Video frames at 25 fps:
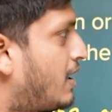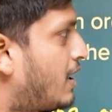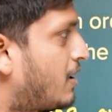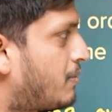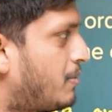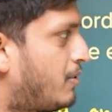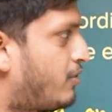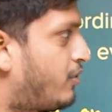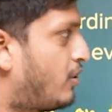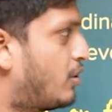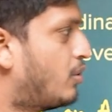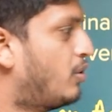
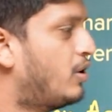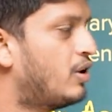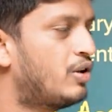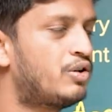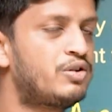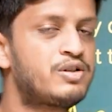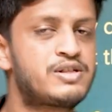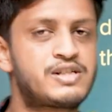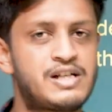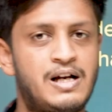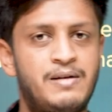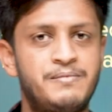before going
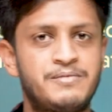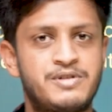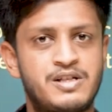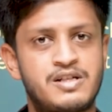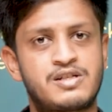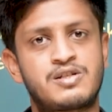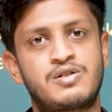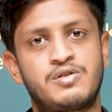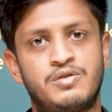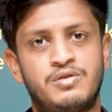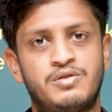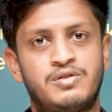to exam,
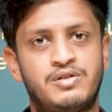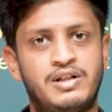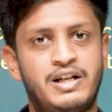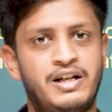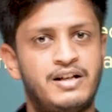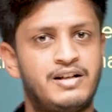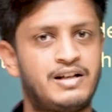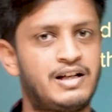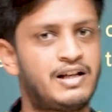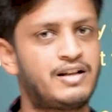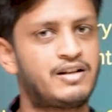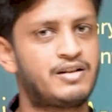just know
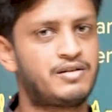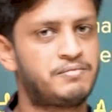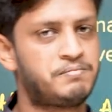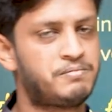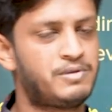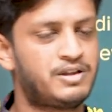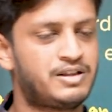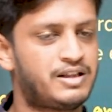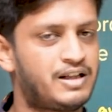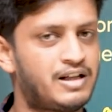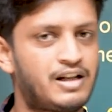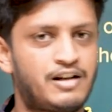
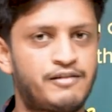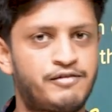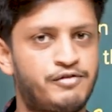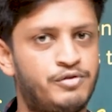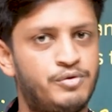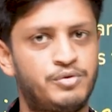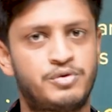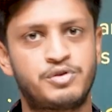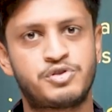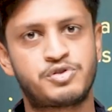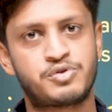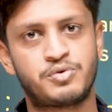there are
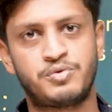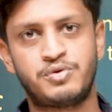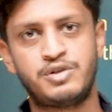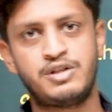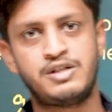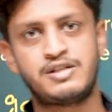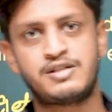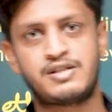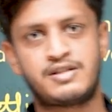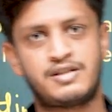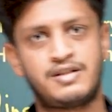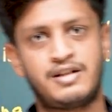4
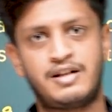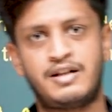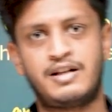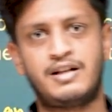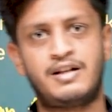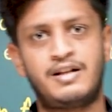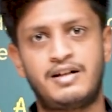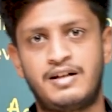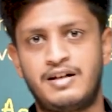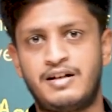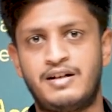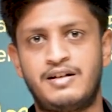suits in
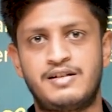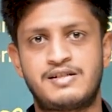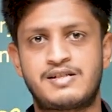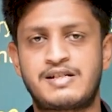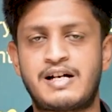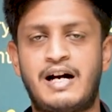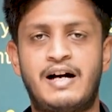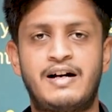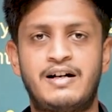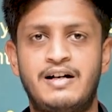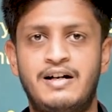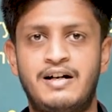a
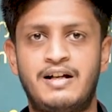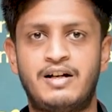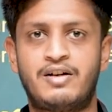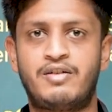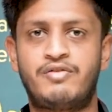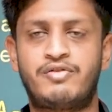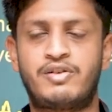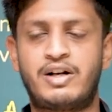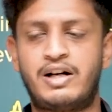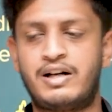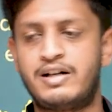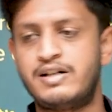standard deck
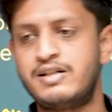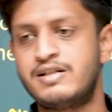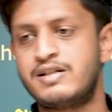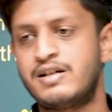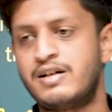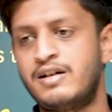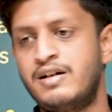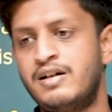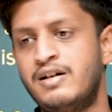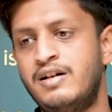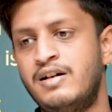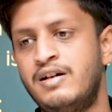of cards,
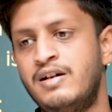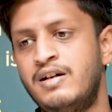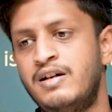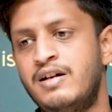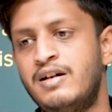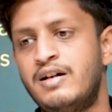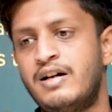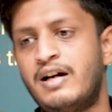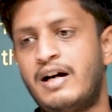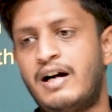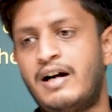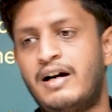
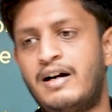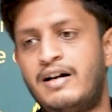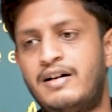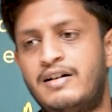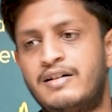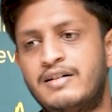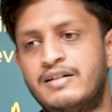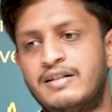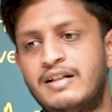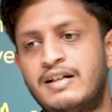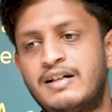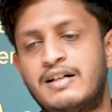
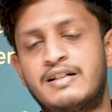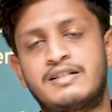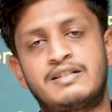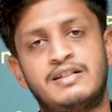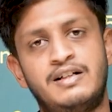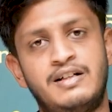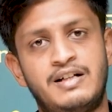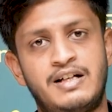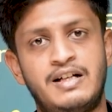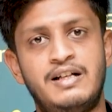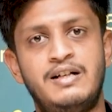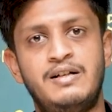and there are
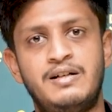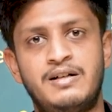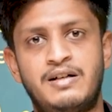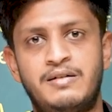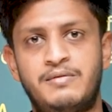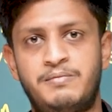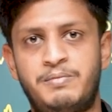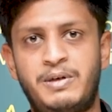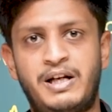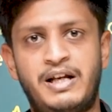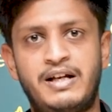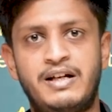
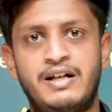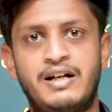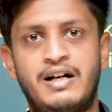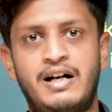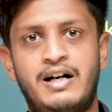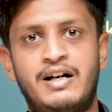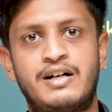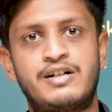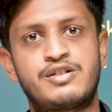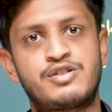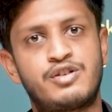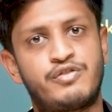13 playing
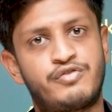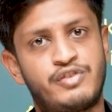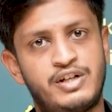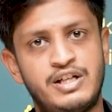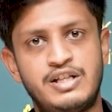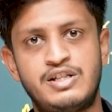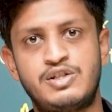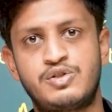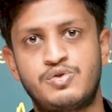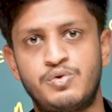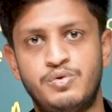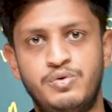cards of
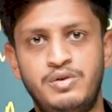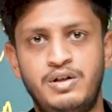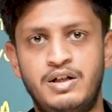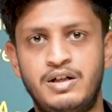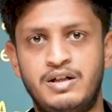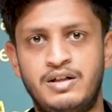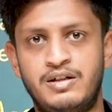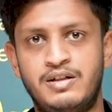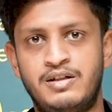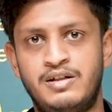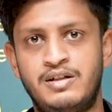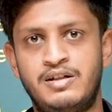each
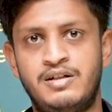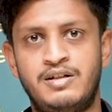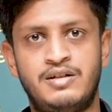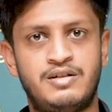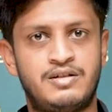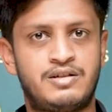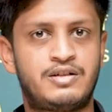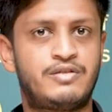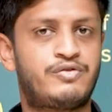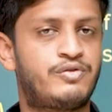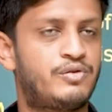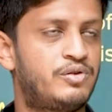suit.
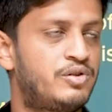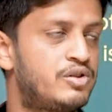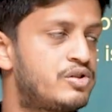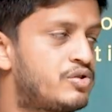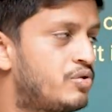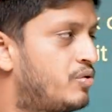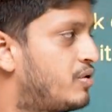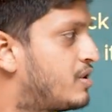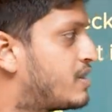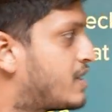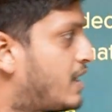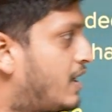The 4
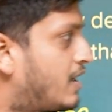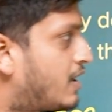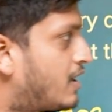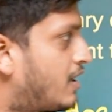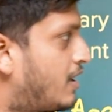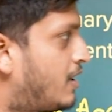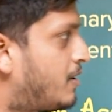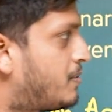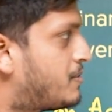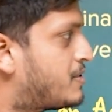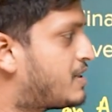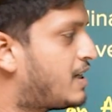suits are
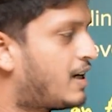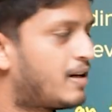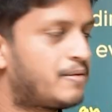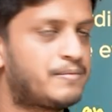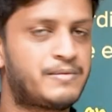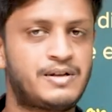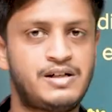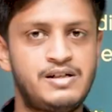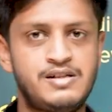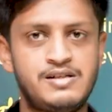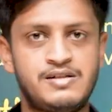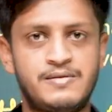clubs,
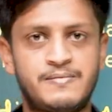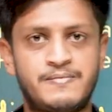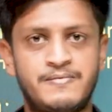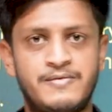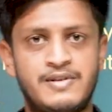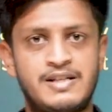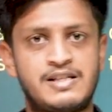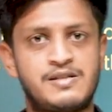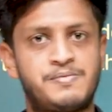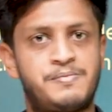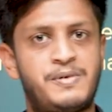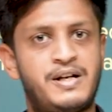diamonds,
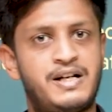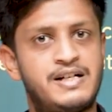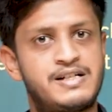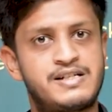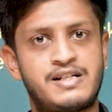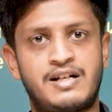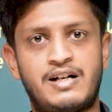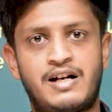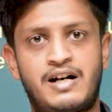spades and